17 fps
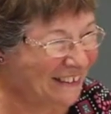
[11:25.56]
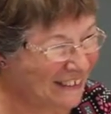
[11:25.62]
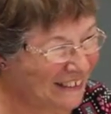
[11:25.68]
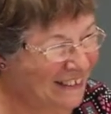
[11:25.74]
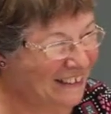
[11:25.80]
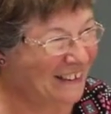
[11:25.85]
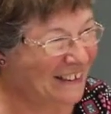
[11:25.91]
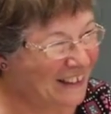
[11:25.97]

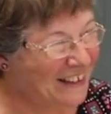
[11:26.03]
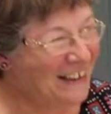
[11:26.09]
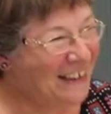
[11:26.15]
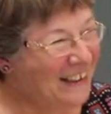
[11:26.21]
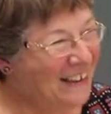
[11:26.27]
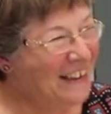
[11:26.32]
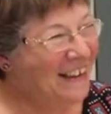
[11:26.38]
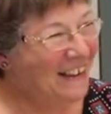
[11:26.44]
That's a
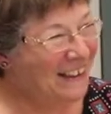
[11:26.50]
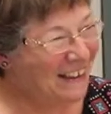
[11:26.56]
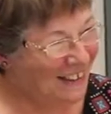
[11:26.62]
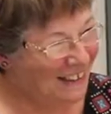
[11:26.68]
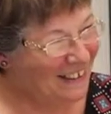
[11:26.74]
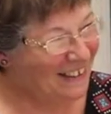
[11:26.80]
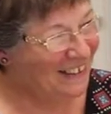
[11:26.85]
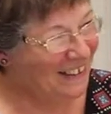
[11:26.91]
brilliant
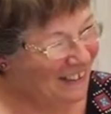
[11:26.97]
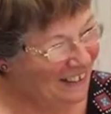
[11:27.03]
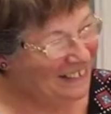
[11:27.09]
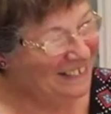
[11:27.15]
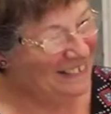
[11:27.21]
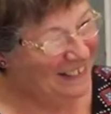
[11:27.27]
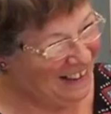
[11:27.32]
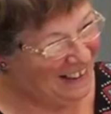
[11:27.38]
story,
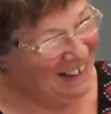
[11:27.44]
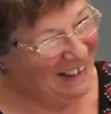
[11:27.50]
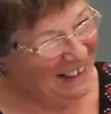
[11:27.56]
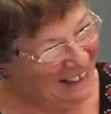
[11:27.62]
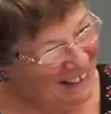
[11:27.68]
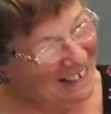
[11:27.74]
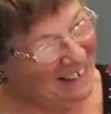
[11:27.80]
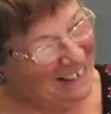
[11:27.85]
isn't it?
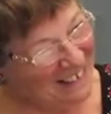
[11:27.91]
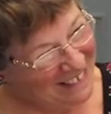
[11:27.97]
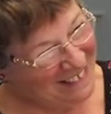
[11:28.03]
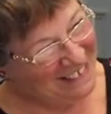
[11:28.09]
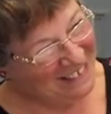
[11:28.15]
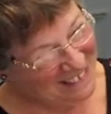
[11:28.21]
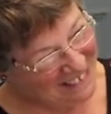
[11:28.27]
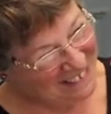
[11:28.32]

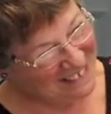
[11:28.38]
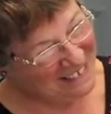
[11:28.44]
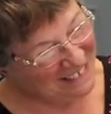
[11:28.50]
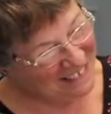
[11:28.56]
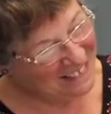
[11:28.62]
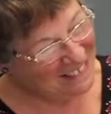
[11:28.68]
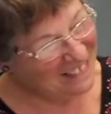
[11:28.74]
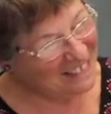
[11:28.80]

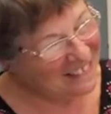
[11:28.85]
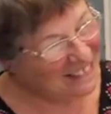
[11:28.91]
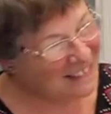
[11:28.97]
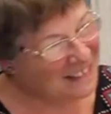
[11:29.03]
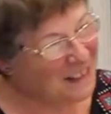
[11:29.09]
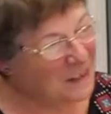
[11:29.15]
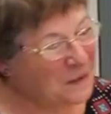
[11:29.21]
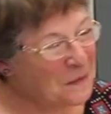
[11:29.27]
That's
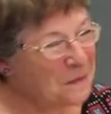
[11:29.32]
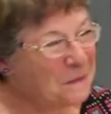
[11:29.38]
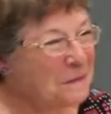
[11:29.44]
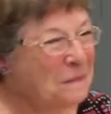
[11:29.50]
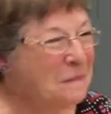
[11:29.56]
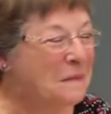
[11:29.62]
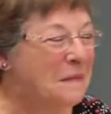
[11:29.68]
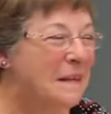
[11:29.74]

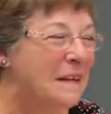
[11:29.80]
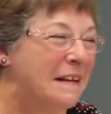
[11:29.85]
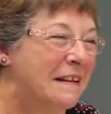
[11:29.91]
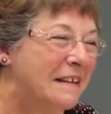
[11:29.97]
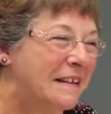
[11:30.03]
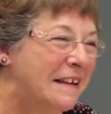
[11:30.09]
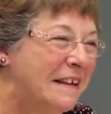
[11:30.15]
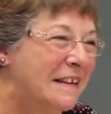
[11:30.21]
fantastic.
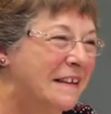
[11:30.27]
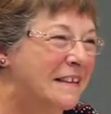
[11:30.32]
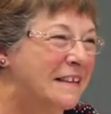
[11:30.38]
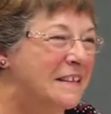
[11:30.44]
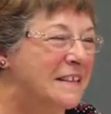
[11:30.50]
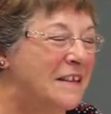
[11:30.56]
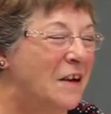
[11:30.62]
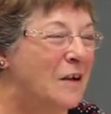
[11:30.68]

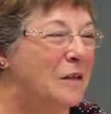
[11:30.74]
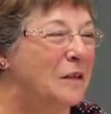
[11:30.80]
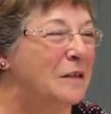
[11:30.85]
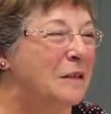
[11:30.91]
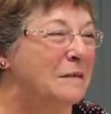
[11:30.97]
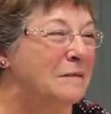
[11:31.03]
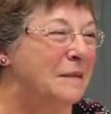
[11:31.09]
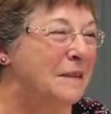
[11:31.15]
Wow,
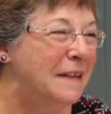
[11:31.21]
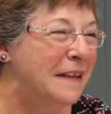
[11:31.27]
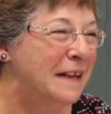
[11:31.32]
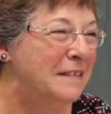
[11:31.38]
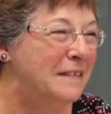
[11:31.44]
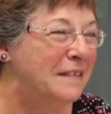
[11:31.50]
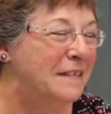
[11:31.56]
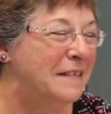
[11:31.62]
that's
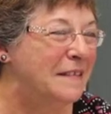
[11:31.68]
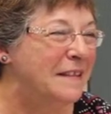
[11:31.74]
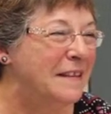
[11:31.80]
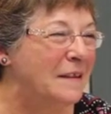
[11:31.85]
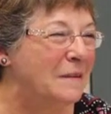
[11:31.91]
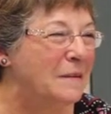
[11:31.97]
really impressive.